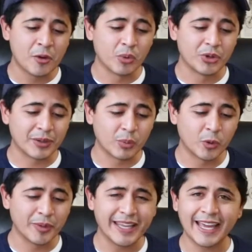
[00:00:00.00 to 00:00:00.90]

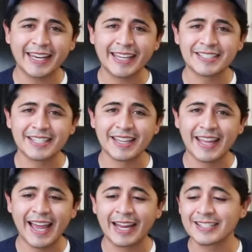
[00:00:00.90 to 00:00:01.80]
We'll be getting into
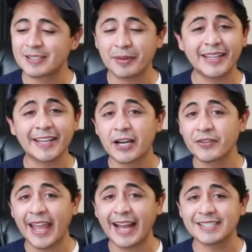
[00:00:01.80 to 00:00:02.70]
that. Speaking of
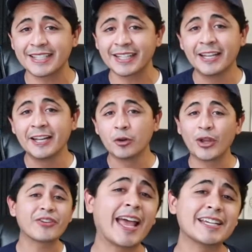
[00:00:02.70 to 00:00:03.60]
casting, we
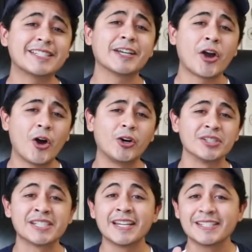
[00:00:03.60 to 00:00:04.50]
have casting calls.